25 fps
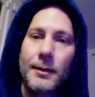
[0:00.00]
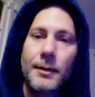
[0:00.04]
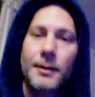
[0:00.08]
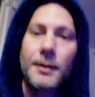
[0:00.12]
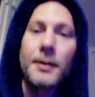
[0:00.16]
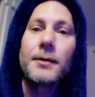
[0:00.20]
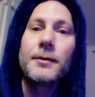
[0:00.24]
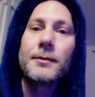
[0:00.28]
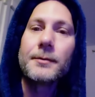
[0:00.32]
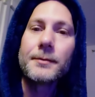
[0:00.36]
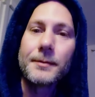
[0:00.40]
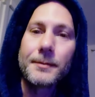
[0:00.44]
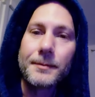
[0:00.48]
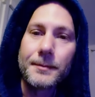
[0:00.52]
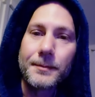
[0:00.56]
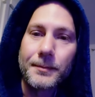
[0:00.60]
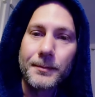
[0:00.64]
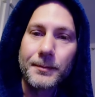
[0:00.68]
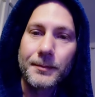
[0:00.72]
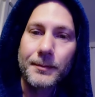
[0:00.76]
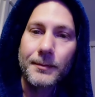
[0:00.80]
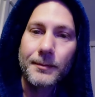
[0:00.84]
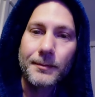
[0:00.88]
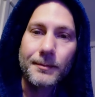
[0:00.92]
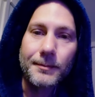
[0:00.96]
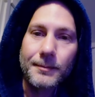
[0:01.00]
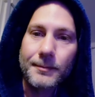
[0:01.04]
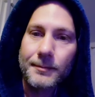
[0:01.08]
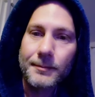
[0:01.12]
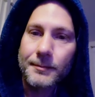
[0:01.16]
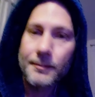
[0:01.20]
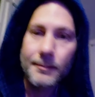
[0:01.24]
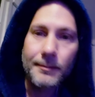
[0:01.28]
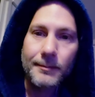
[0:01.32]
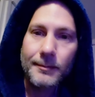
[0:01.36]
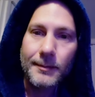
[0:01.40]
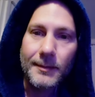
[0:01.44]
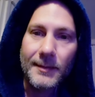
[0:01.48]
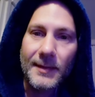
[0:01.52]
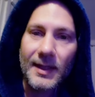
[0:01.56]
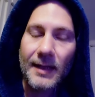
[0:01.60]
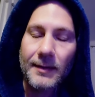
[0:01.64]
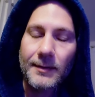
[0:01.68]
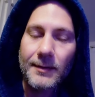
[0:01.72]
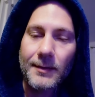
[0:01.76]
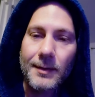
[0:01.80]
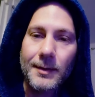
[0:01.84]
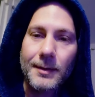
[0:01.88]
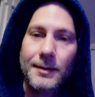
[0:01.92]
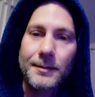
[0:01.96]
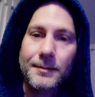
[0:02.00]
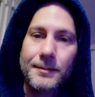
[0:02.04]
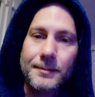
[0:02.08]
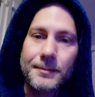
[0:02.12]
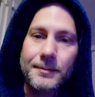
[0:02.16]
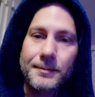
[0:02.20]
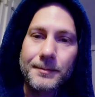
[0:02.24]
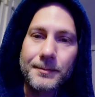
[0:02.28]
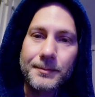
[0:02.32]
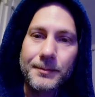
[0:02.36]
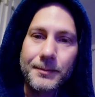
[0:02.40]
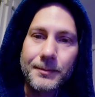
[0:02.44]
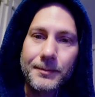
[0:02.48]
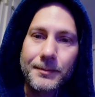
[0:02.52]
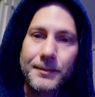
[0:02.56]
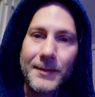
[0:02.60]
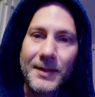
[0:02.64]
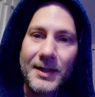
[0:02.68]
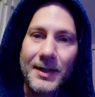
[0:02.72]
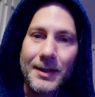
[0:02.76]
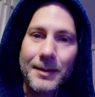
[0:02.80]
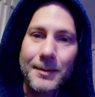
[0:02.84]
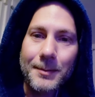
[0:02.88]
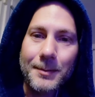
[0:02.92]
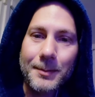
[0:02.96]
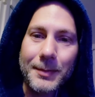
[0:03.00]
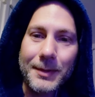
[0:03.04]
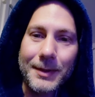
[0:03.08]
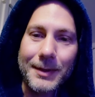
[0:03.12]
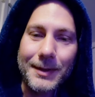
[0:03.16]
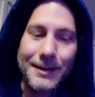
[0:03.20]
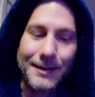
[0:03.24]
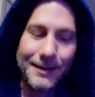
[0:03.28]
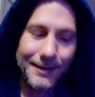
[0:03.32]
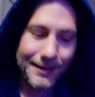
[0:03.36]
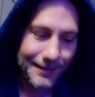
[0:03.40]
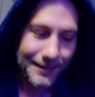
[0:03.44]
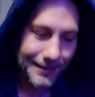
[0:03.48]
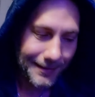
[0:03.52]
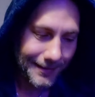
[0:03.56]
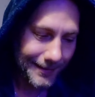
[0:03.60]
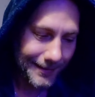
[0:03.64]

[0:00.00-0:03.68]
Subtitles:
you know? That's it. But,